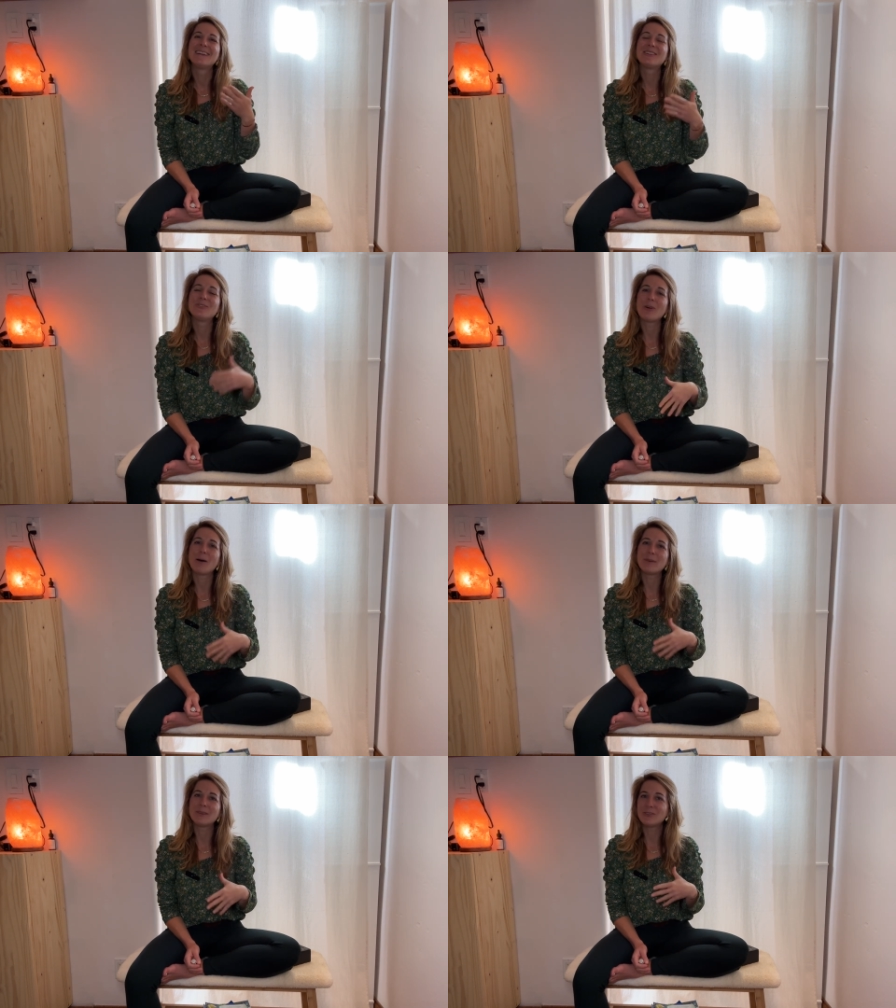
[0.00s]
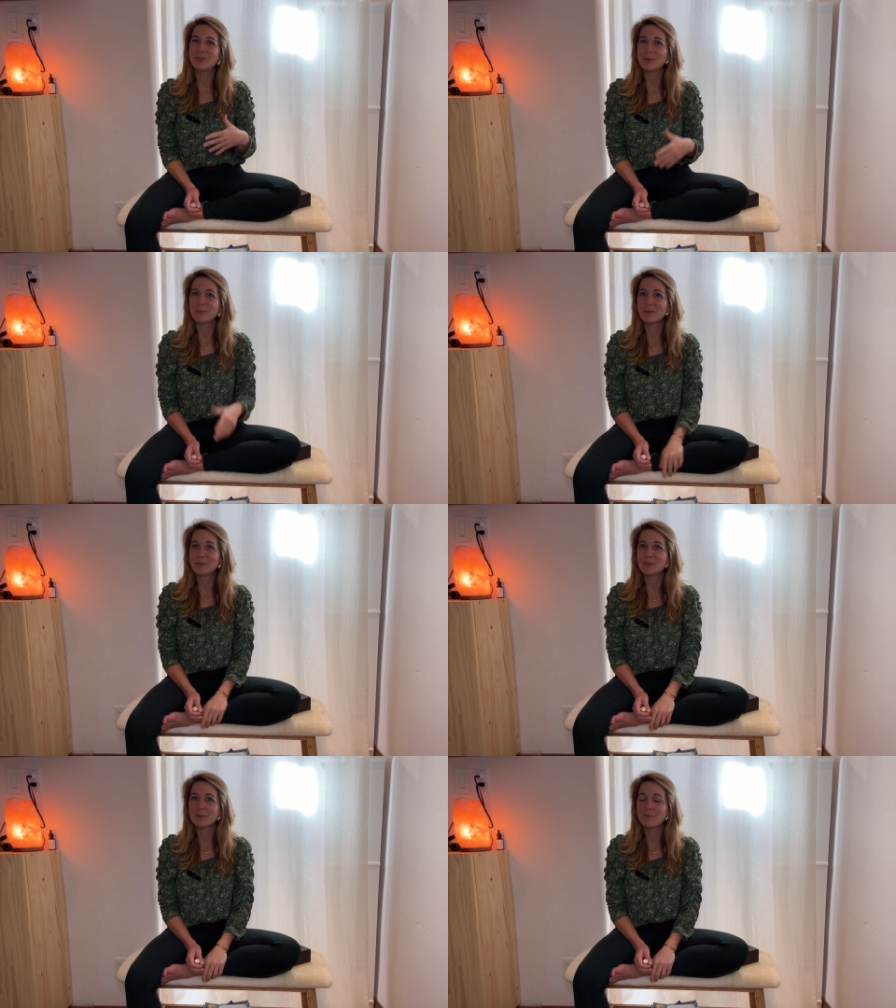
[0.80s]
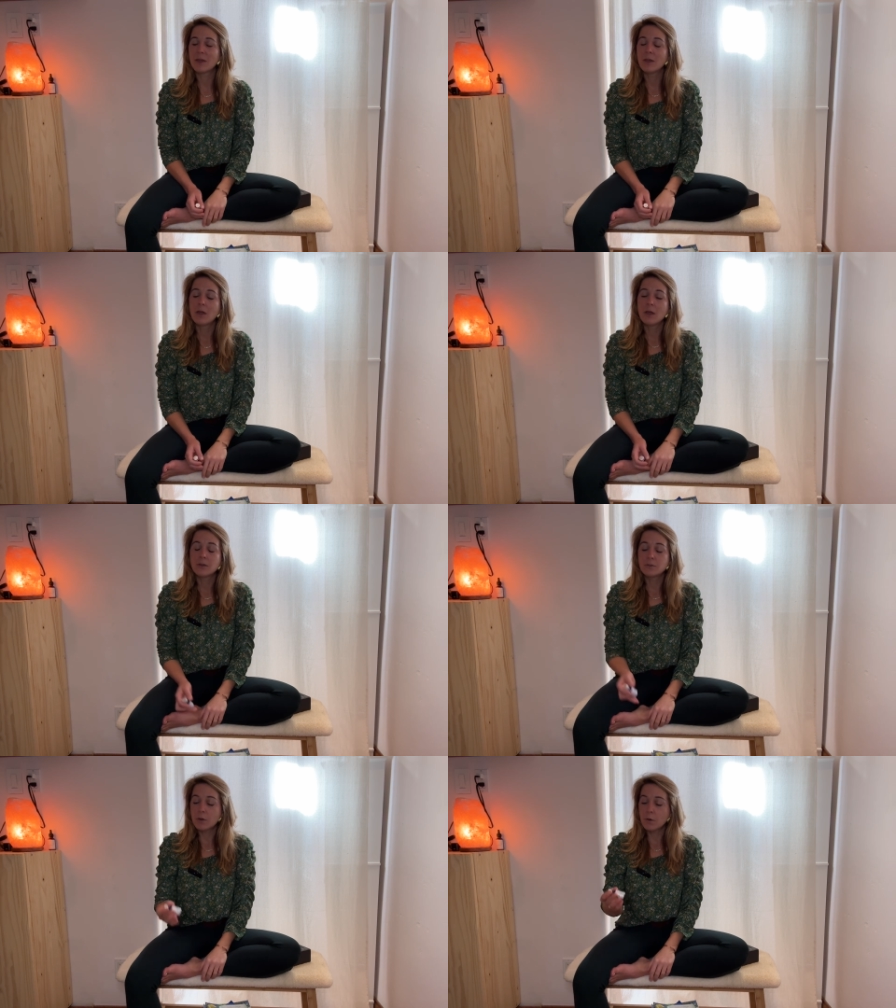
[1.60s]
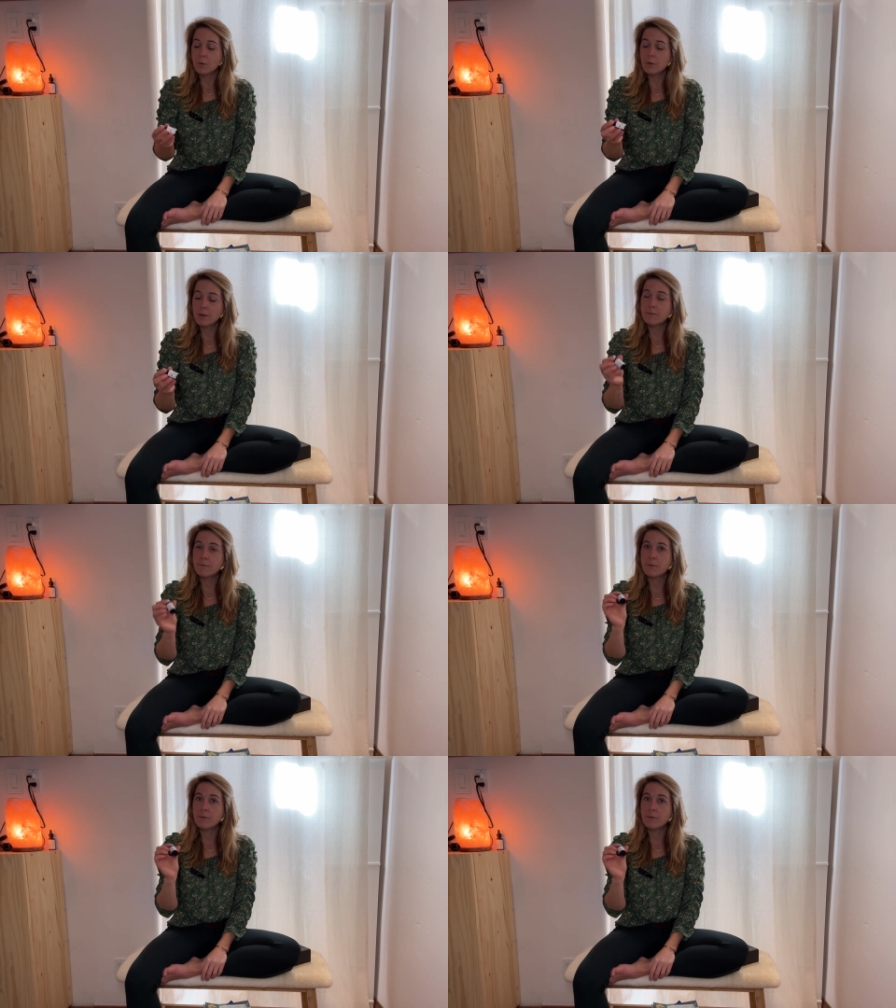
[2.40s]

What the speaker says: to drop into your roots. So if